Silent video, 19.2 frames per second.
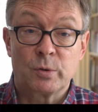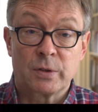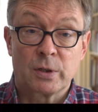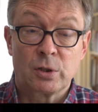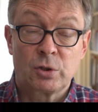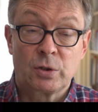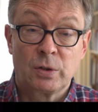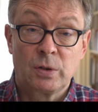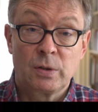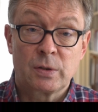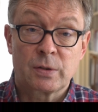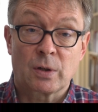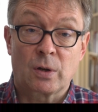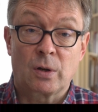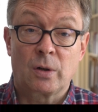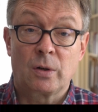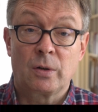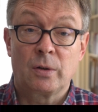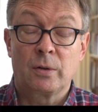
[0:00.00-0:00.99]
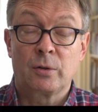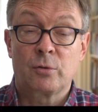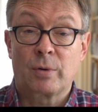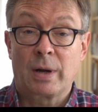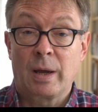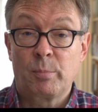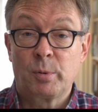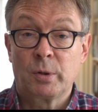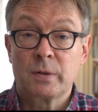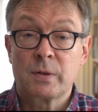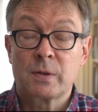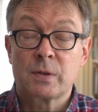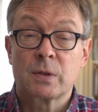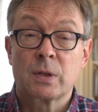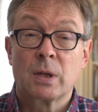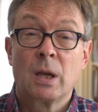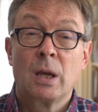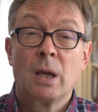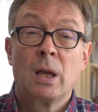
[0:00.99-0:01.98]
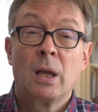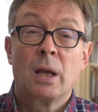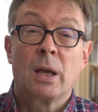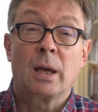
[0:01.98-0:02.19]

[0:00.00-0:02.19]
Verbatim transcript: positions on tripods